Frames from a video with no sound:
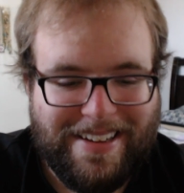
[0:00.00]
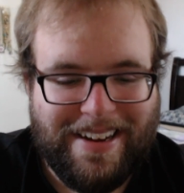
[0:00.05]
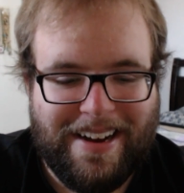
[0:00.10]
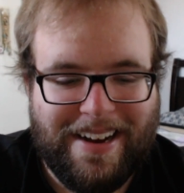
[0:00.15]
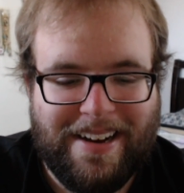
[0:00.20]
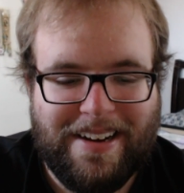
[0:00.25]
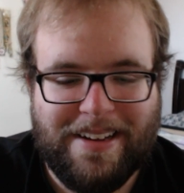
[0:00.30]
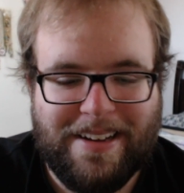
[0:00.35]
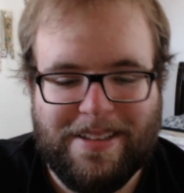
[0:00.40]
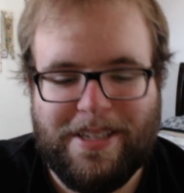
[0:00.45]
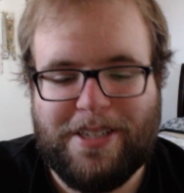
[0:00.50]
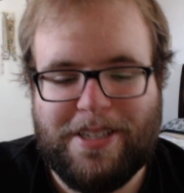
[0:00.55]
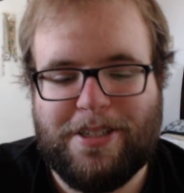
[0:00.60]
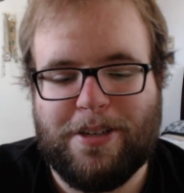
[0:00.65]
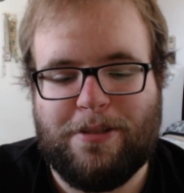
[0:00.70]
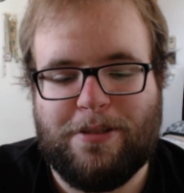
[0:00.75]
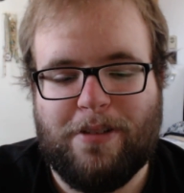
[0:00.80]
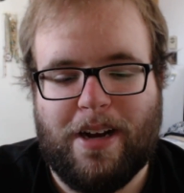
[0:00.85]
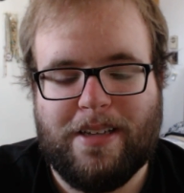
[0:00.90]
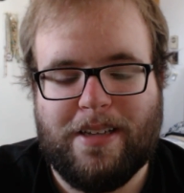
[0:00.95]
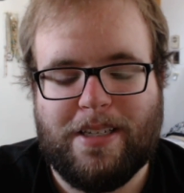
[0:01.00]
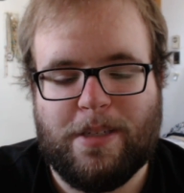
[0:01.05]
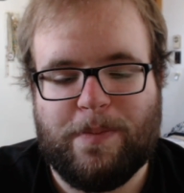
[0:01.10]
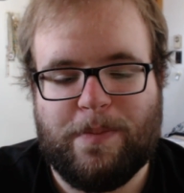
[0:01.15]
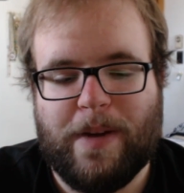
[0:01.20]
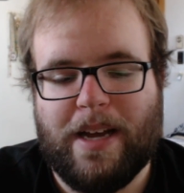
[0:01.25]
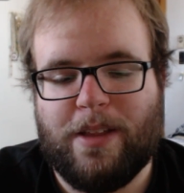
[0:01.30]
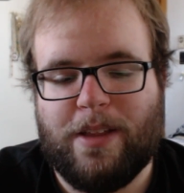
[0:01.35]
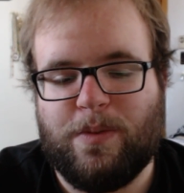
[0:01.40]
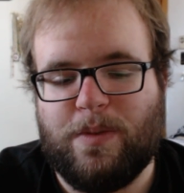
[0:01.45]
Alicia crosses
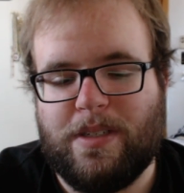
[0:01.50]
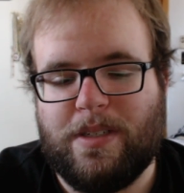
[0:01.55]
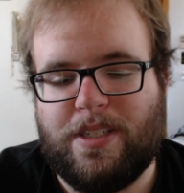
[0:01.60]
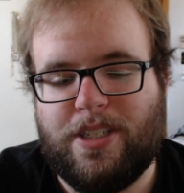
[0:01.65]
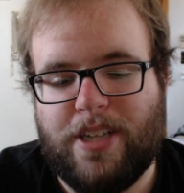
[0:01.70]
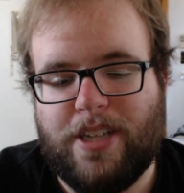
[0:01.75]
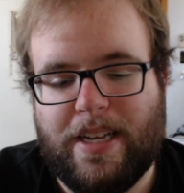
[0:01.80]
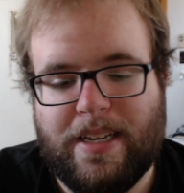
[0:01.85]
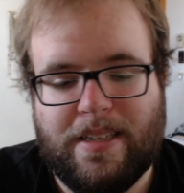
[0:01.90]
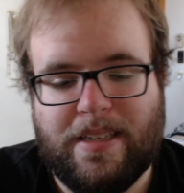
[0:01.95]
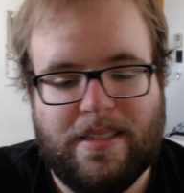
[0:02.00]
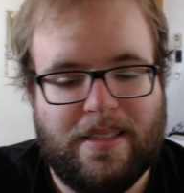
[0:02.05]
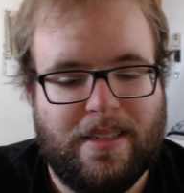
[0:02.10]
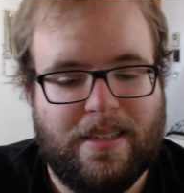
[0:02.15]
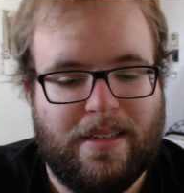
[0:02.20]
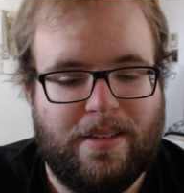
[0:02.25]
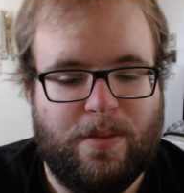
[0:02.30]
paths with Jake,